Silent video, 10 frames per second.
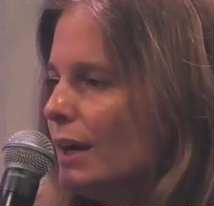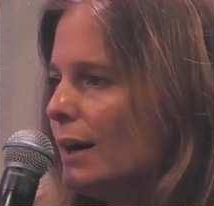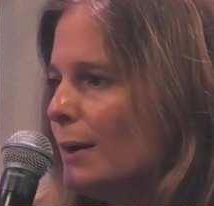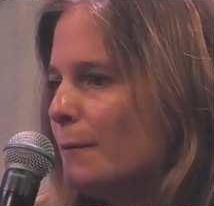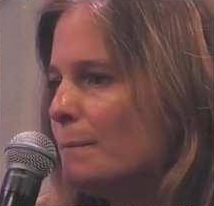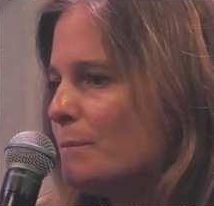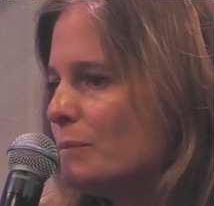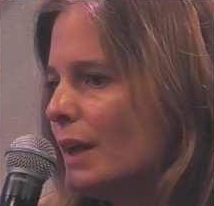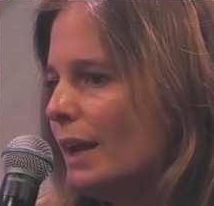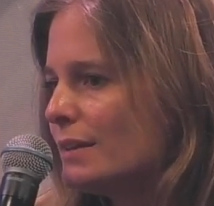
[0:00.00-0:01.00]

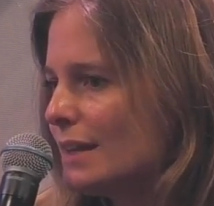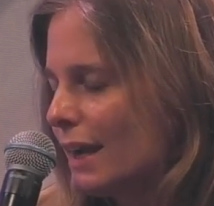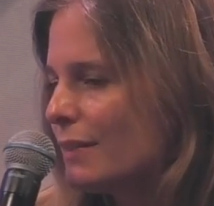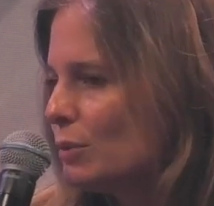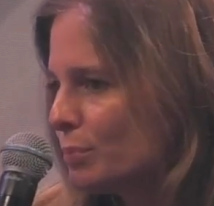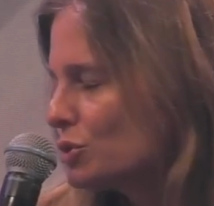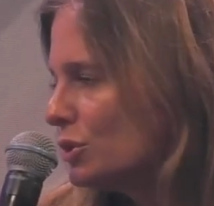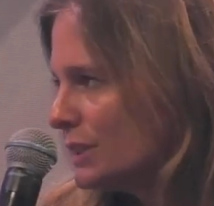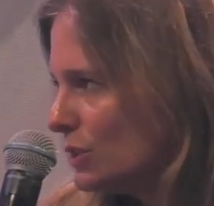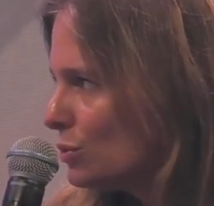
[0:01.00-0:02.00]
And I had the
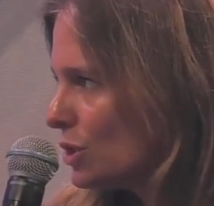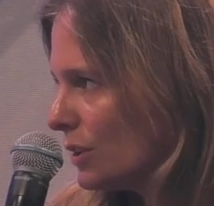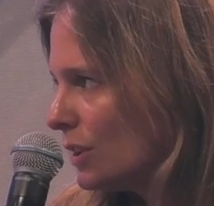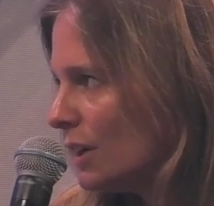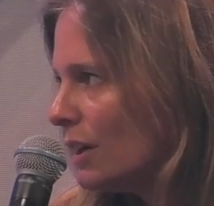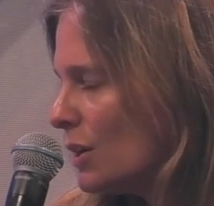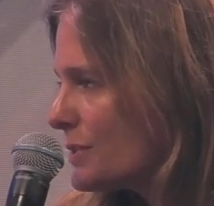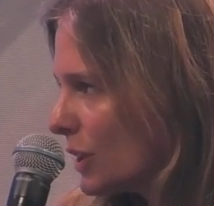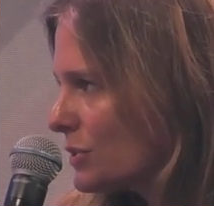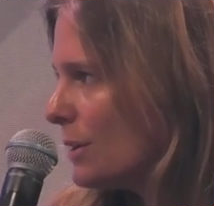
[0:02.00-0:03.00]
opportunity to join a
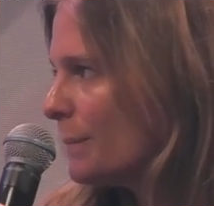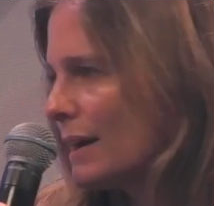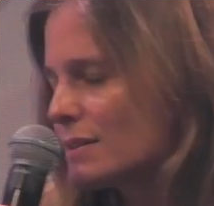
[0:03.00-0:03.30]
startup